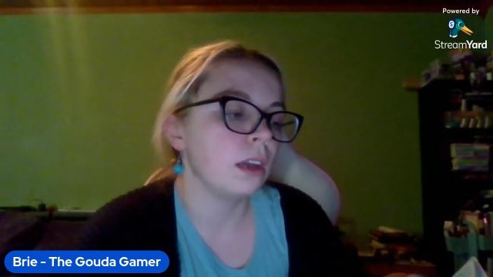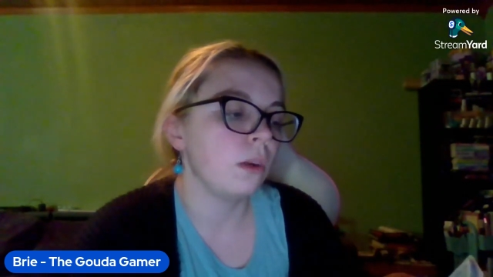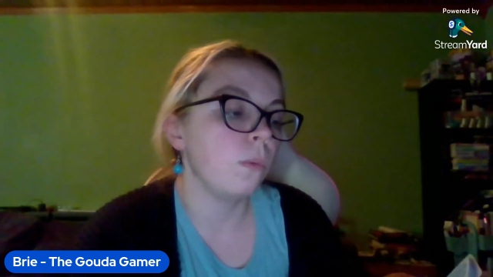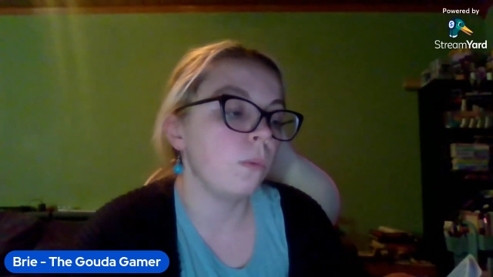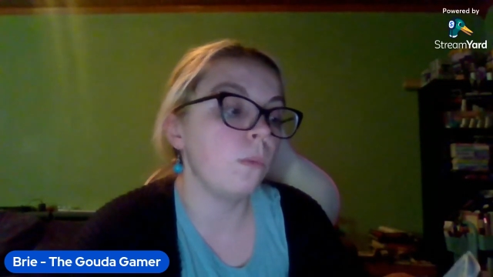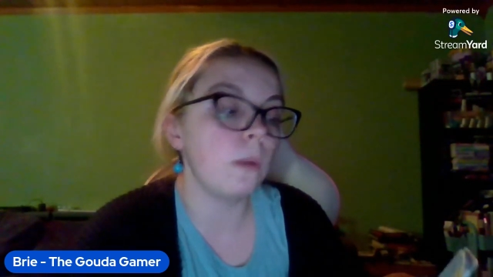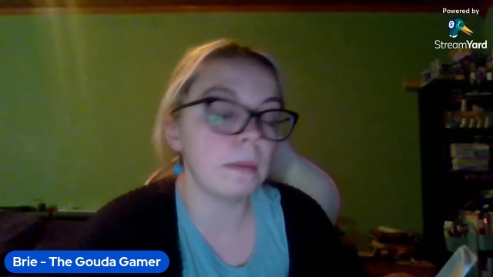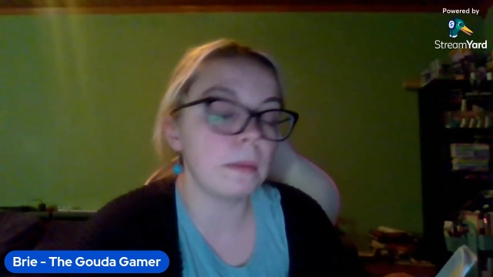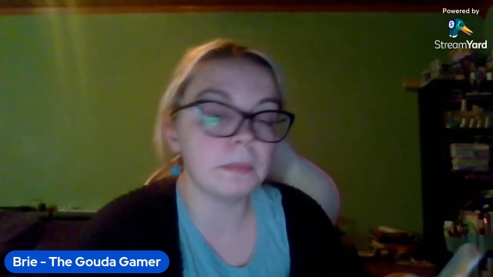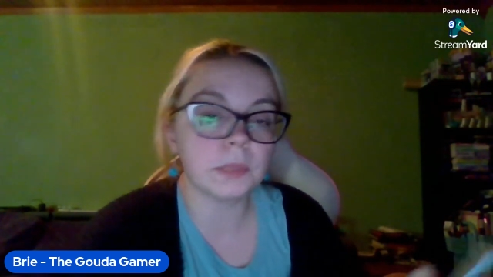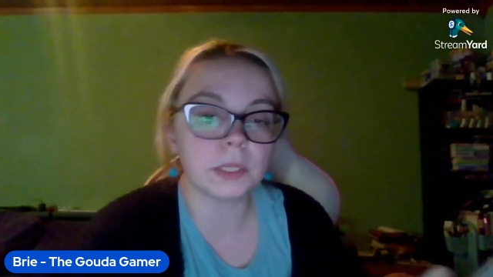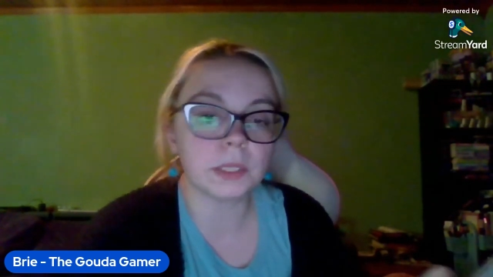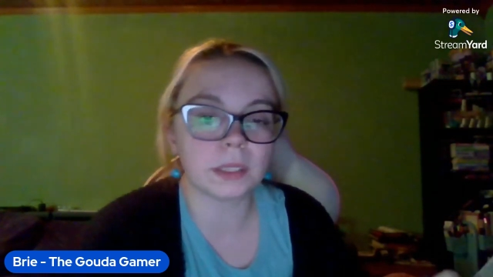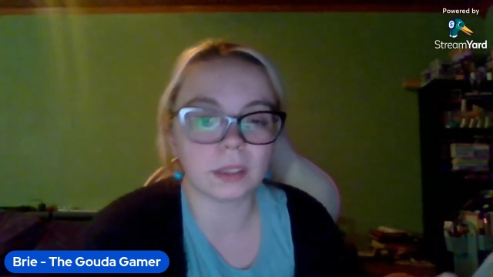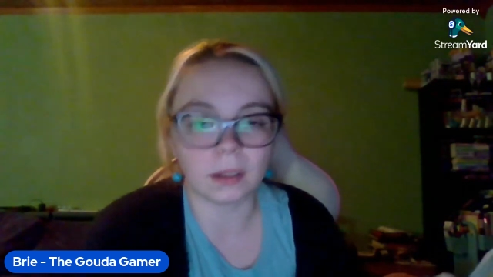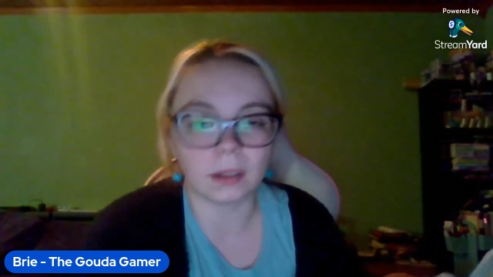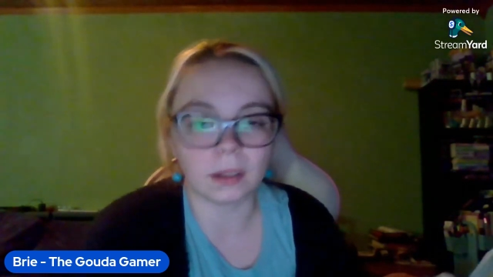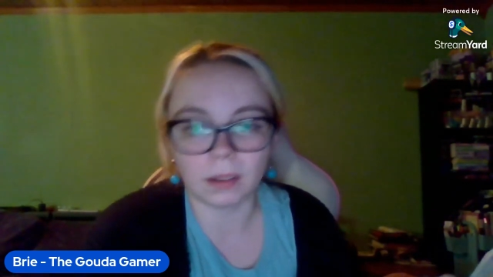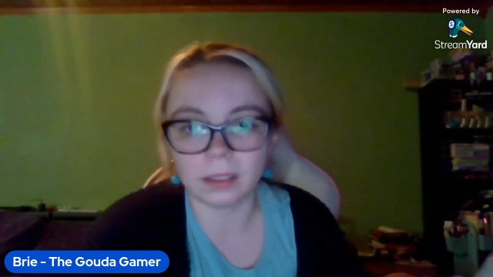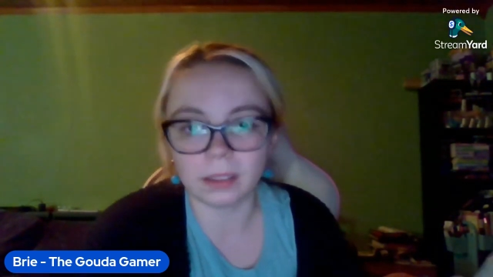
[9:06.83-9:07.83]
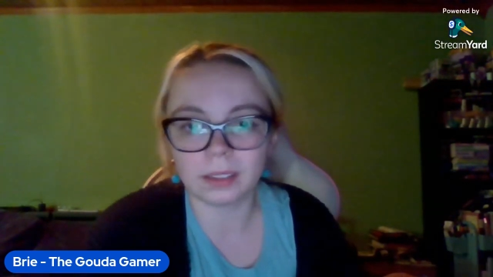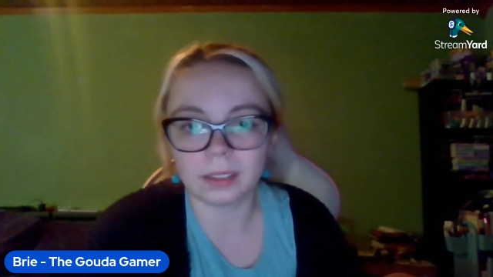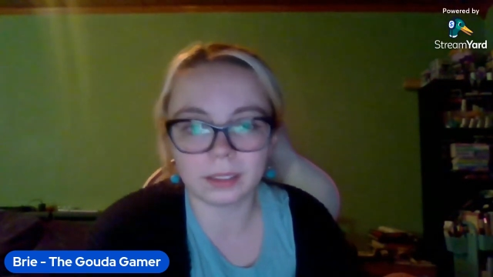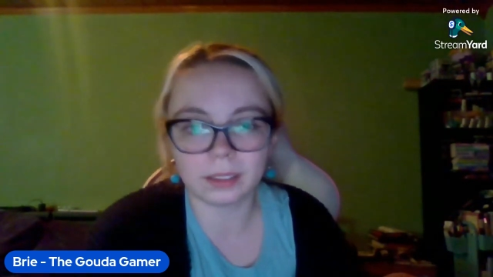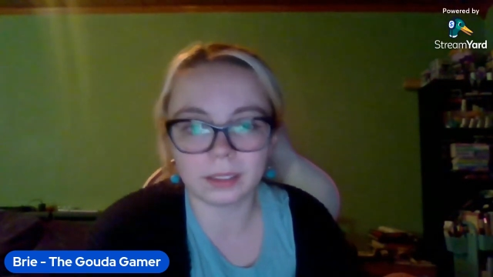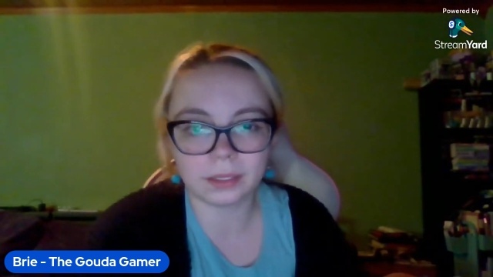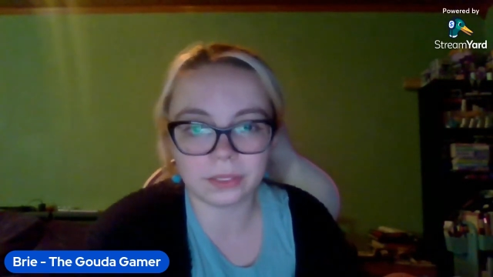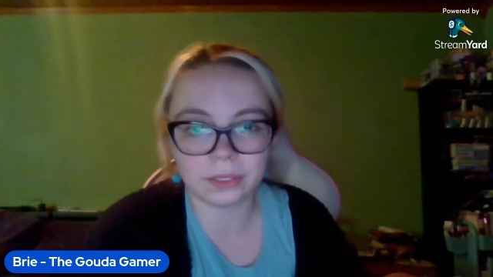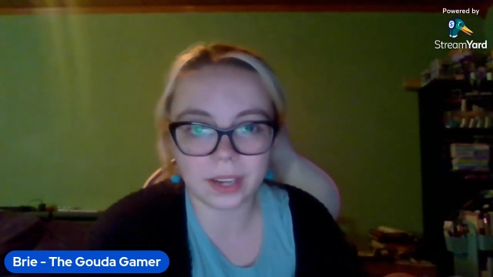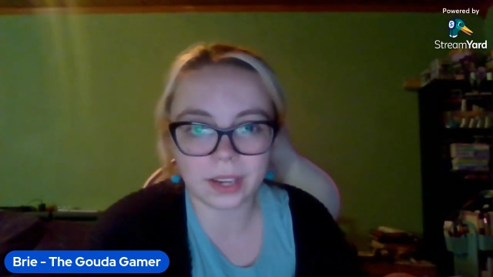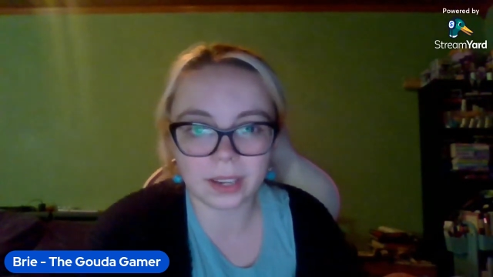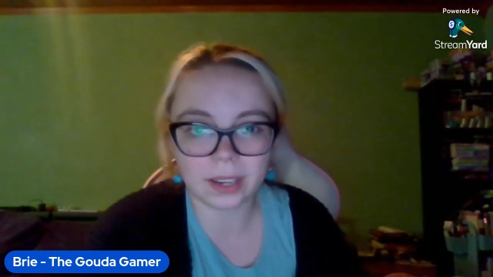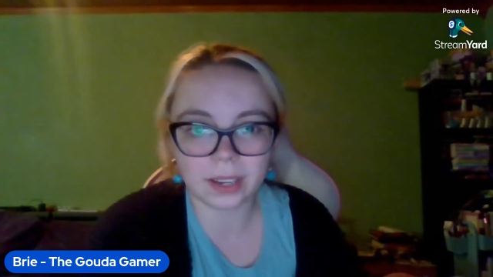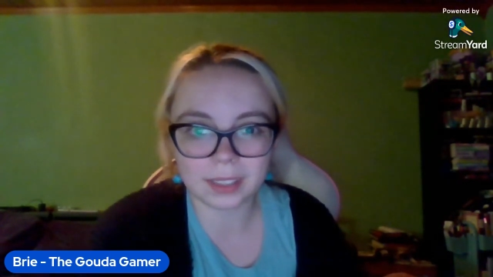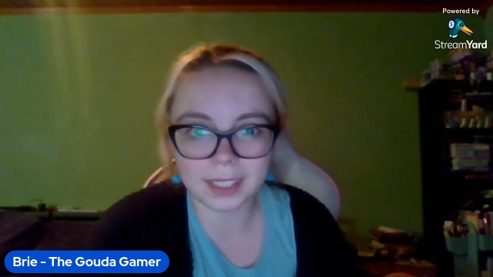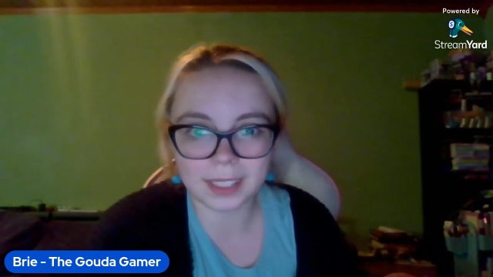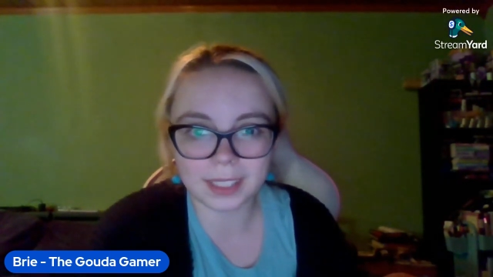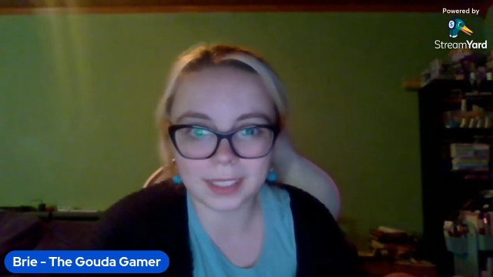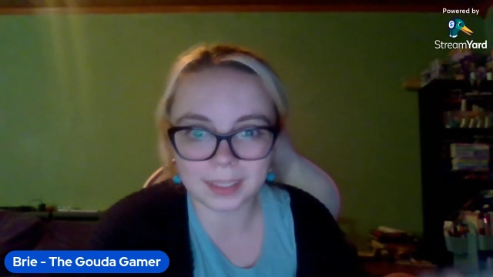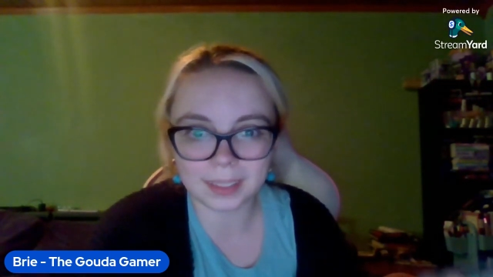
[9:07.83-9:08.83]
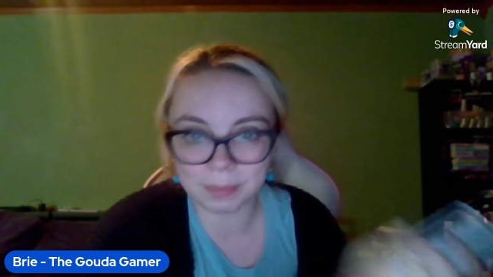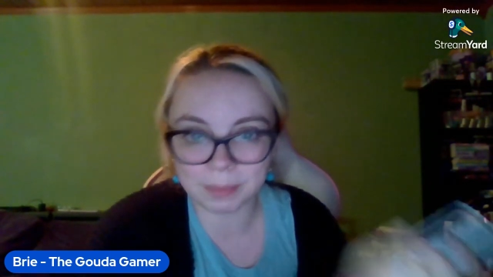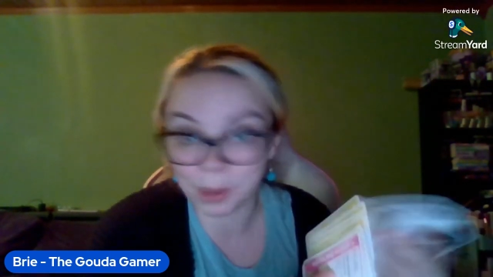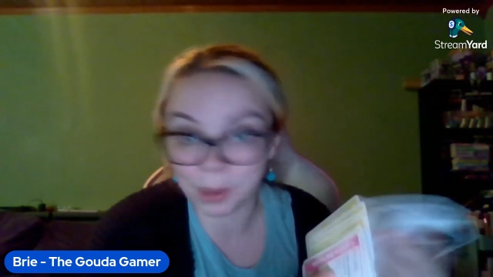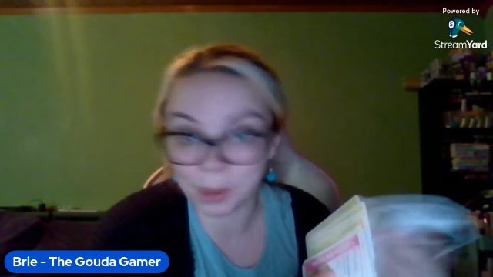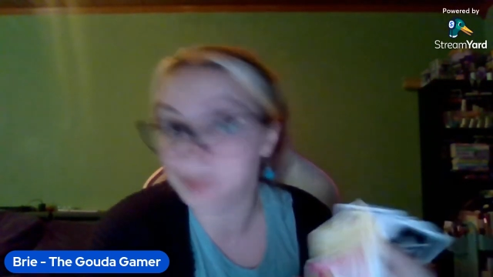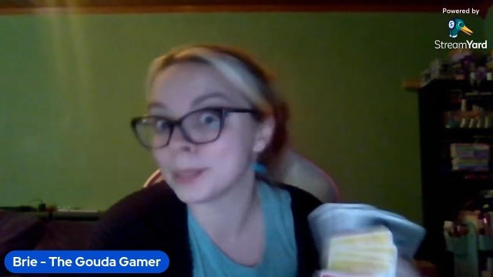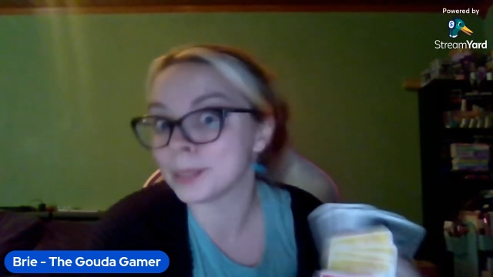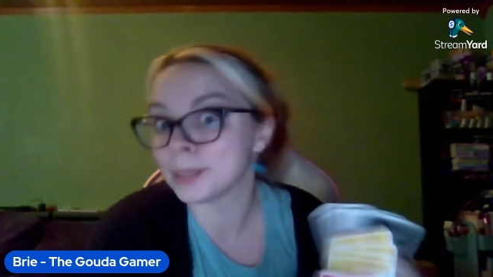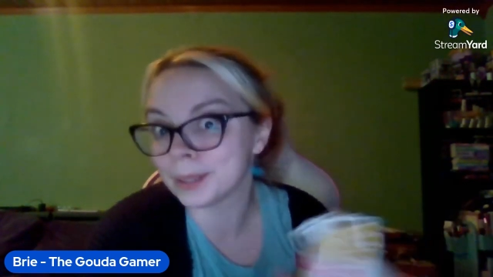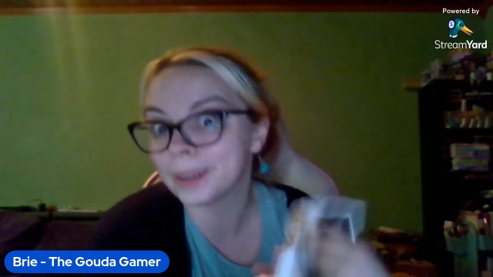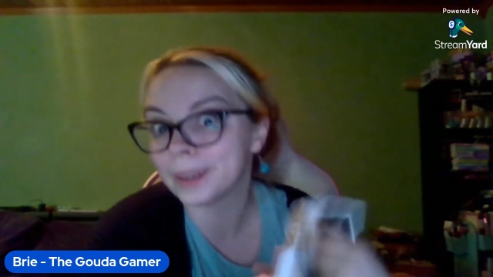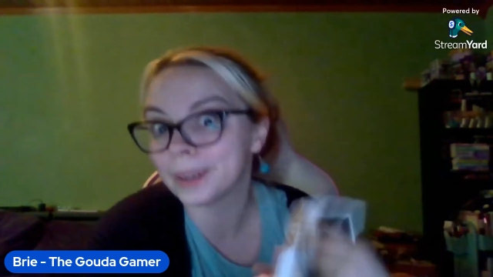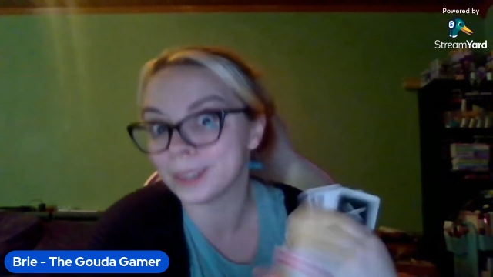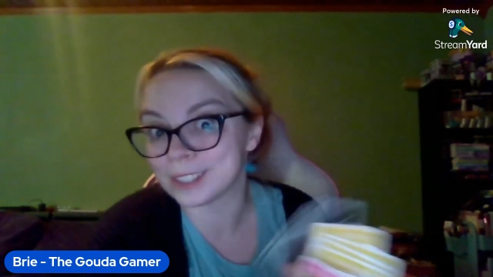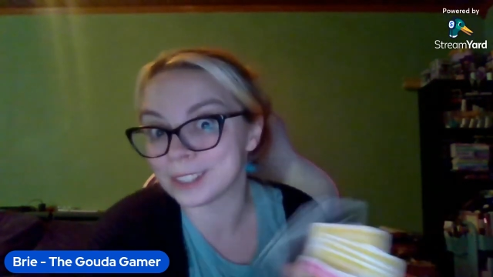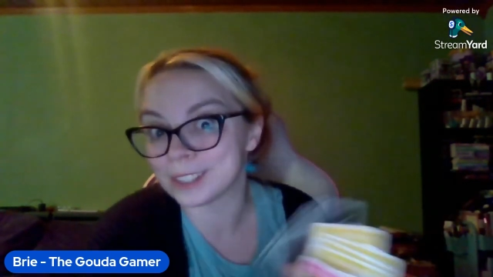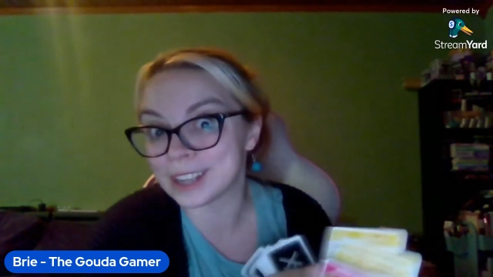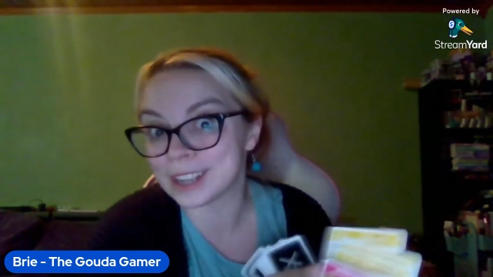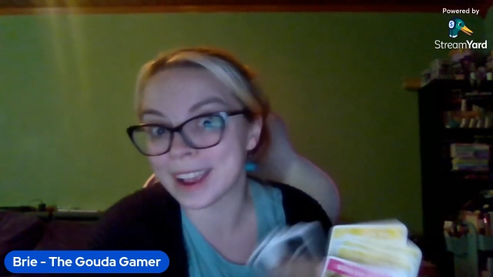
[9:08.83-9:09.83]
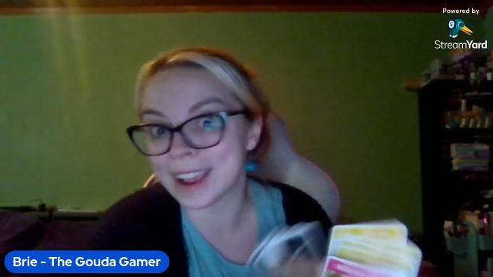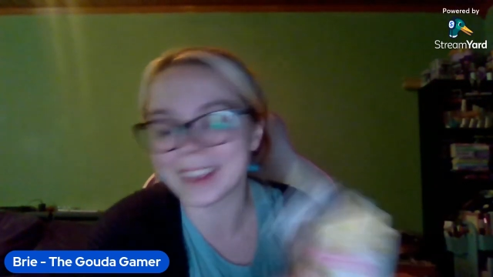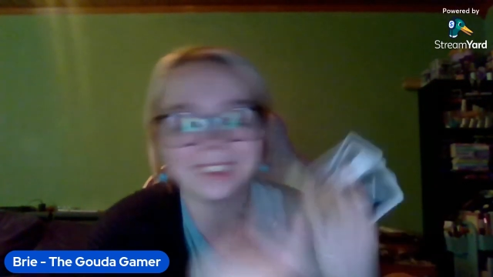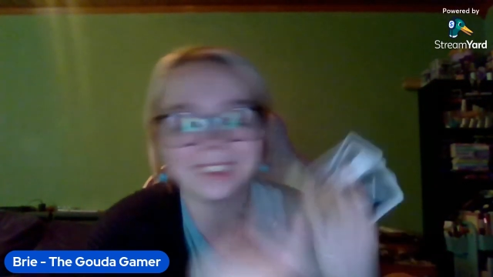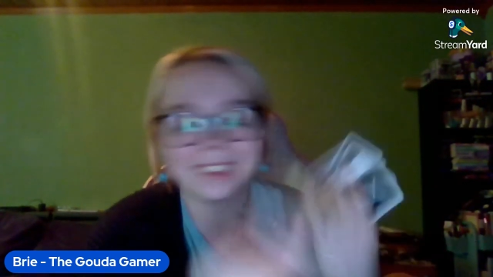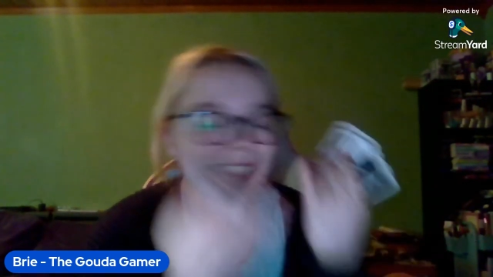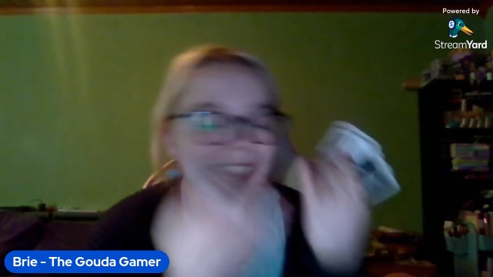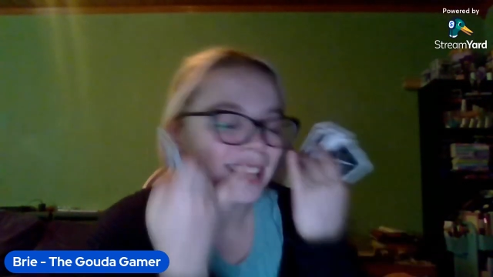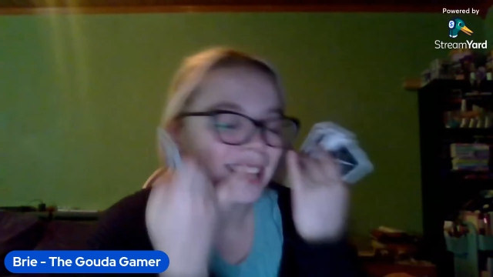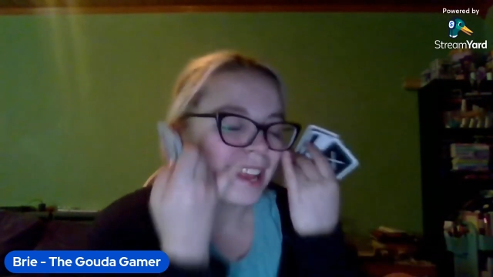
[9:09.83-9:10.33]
whimsical. It's very embrace your inner child.